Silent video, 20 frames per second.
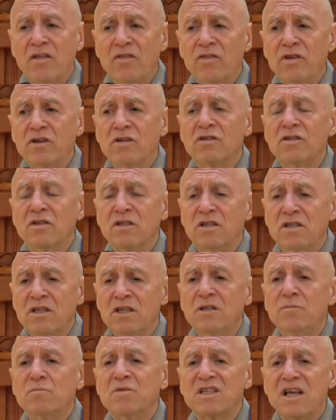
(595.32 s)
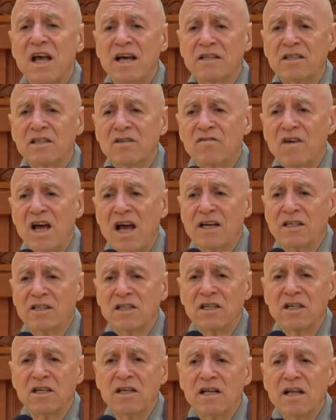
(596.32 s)
there's a deep
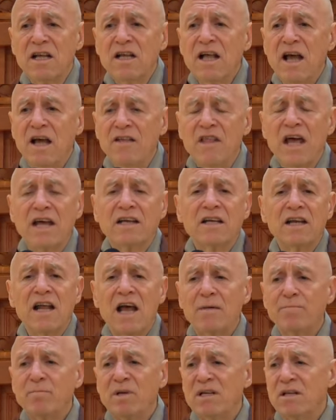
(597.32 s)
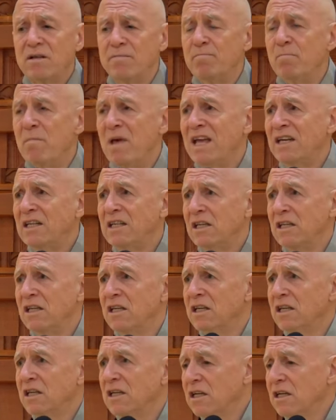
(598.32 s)
satisfaction. And that can happen in many